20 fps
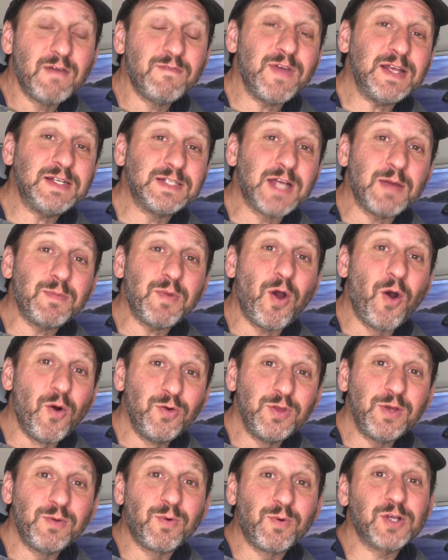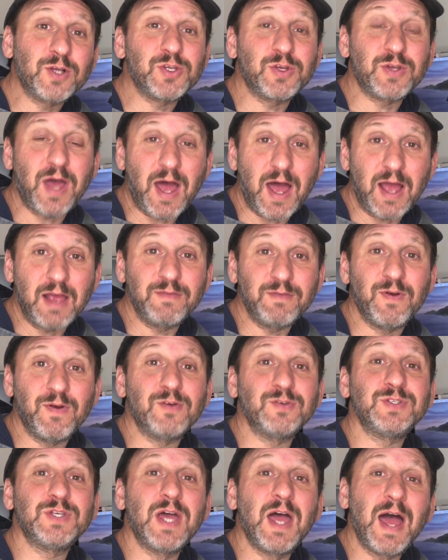FaceTime only works on
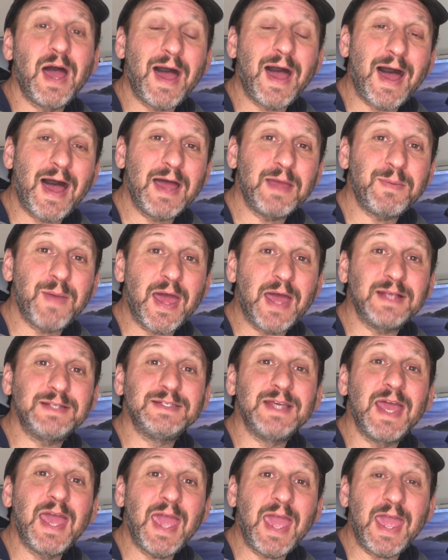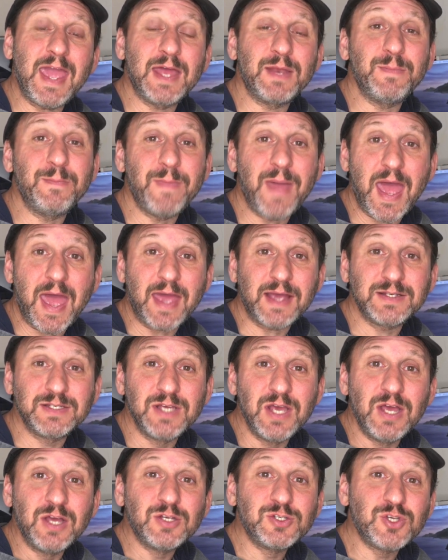iPhones, iPads, and Macs.